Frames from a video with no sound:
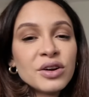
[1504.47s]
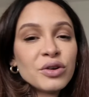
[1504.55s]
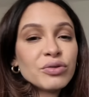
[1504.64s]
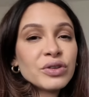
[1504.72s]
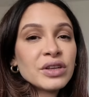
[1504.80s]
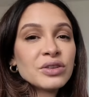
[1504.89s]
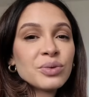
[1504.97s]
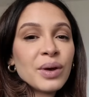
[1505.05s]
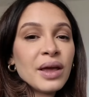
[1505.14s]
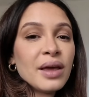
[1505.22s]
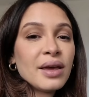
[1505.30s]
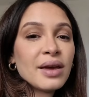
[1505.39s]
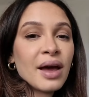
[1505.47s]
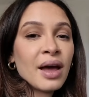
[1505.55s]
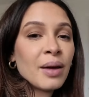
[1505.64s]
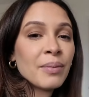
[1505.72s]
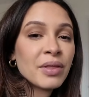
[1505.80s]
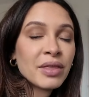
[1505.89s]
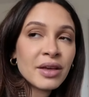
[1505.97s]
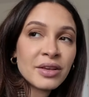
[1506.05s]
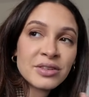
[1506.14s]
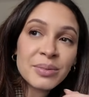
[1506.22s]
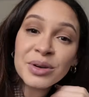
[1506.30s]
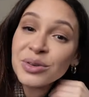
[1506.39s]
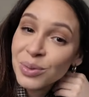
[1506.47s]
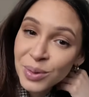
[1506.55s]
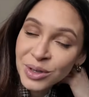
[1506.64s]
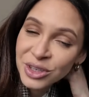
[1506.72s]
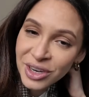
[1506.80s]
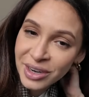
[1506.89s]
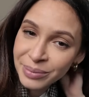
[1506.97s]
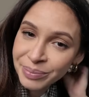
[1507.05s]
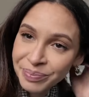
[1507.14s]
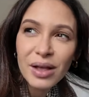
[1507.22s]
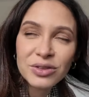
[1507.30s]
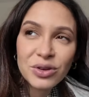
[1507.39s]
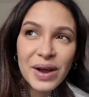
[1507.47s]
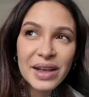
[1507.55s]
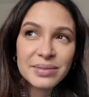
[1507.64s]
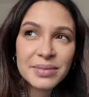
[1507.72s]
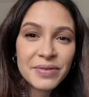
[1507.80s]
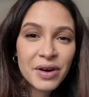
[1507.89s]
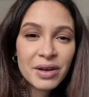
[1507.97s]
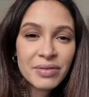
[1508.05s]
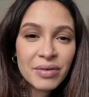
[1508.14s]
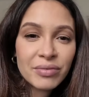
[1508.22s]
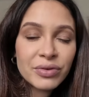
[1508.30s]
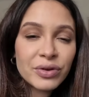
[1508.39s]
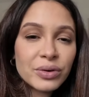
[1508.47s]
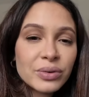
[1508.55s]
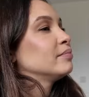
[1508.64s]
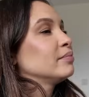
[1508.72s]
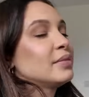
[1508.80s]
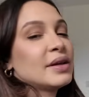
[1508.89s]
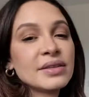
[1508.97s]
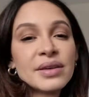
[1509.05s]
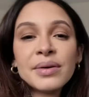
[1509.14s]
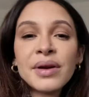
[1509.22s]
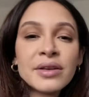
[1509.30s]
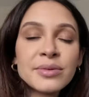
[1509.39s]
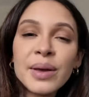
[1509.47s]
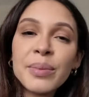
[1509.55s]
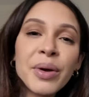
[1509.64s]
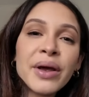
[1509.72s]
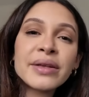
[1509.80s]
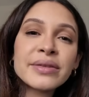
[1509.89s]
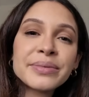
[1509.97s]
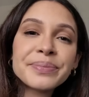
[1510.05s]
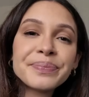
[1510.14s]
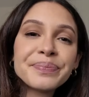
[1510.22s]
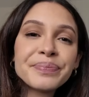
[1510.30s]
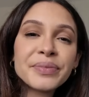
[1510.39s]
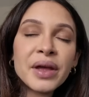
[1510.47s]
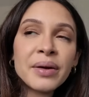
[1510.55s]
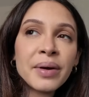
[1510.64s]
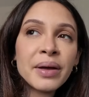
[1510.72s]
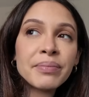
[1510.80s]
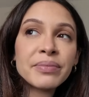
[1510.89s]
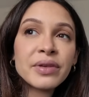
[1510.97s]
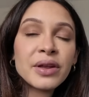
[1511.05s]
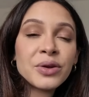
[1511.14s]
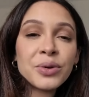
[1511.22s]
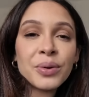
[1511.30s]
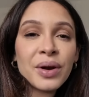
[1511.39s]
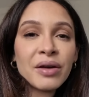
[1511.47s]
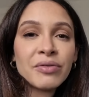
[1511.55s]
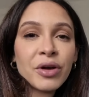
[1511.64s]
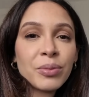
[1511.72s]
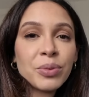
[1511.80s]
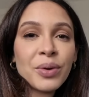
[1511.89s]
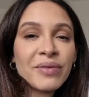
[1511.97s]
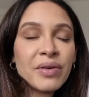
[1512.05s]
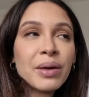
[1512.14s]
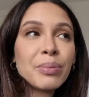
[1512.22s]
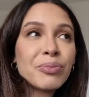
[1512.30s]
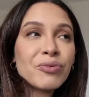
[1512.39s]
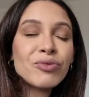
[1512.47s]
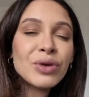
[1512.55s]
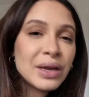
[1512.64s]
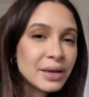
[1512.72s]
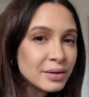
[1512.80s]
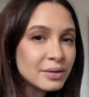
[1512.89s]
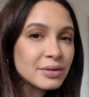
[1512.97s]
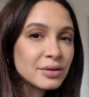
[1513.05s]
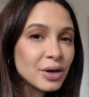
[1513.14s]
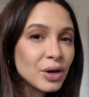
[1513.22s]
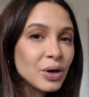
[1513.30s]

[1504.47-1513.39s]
off for this week. Thank you so much for watching. Sorry it hasn't been very eventful. Let's see what next week brings. Anyway, sending you all love. Hope you'll have a brilliant